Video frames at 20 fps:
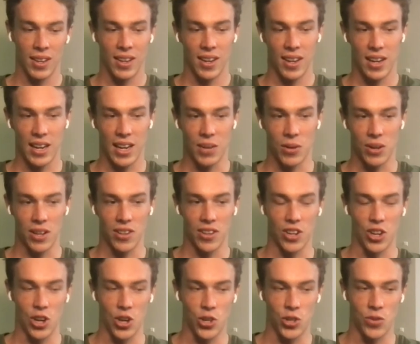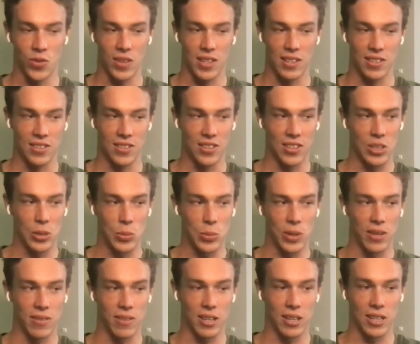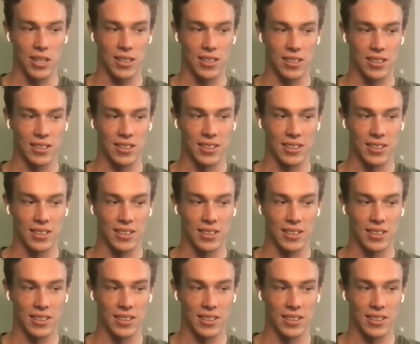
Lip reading: And anyone that knows Vince, he's a bit of a,